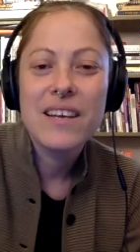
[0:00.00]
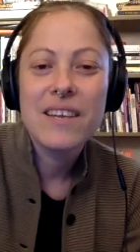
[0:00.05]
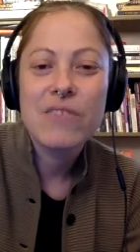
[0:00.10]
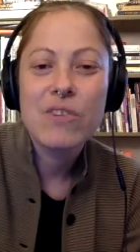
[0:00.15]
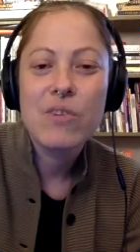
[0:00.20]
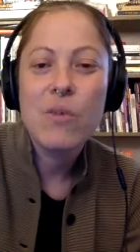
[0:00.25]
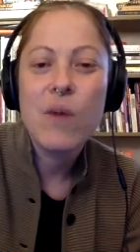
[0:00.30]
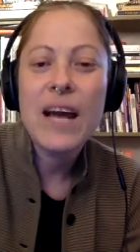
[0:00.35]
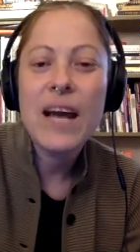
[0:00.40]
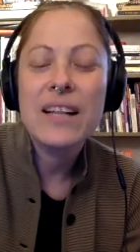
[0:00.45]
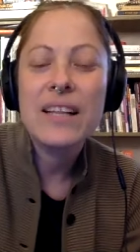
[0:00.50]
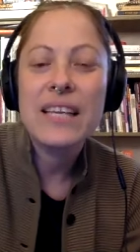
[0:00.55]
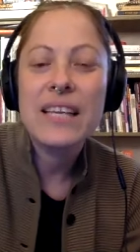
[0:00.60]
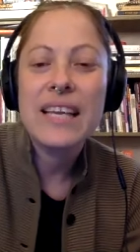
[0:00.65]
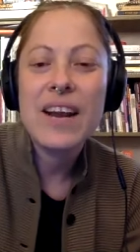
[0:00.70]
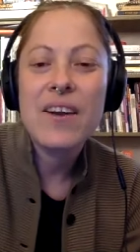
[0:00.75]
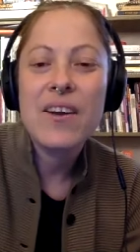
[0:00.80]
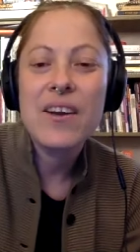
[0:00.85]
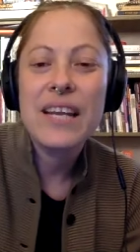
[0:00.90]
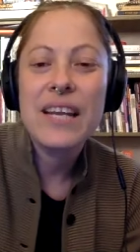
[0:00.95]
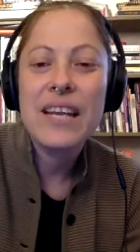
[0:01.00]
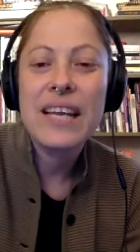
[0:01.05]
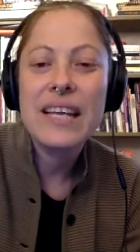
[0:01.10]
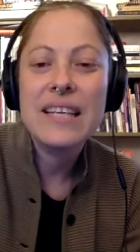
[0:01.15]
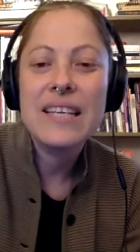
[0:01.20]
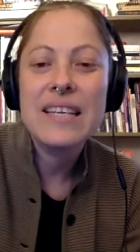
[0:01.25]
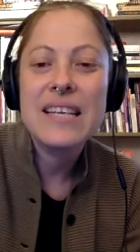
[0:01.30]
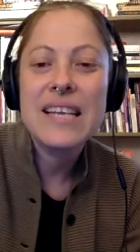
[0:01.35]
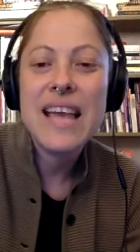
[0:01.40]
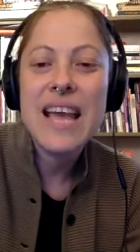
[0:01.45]
For a while he carried a
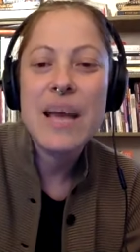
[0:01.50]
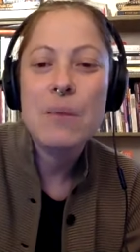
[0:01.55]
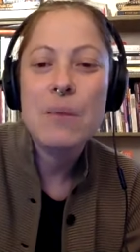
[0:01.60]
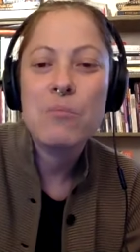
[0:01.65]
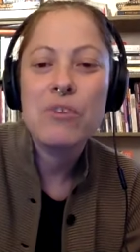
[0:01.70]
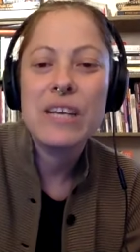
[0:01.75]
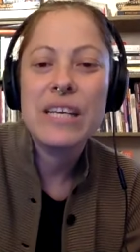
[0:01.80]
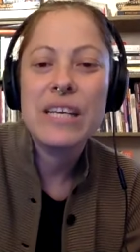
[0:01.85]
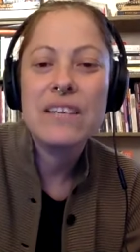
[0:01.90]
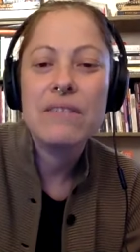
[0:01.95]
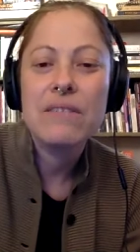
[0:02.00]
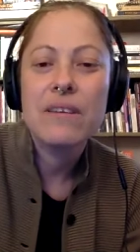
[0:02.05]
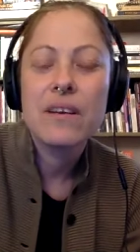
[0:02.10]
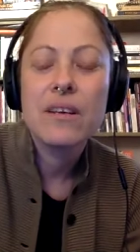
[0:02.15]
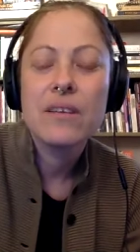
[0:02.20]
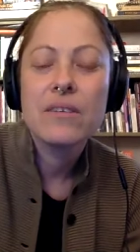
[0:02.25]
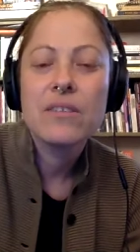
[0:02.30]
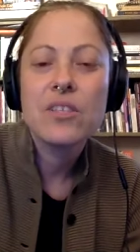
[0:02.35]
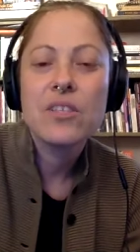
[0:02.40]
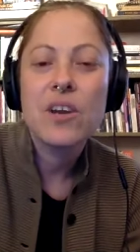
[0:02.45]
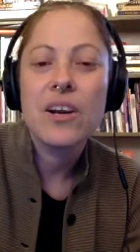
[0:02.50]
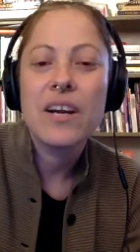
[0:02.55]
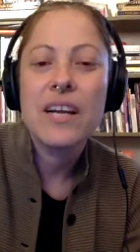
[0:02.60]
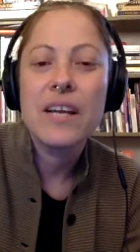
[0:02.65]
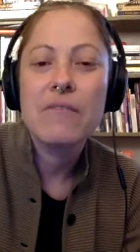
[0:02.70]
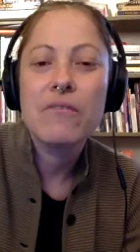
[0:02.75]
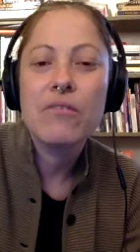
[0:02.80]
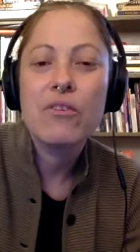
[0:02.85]
hidden camera into sorry,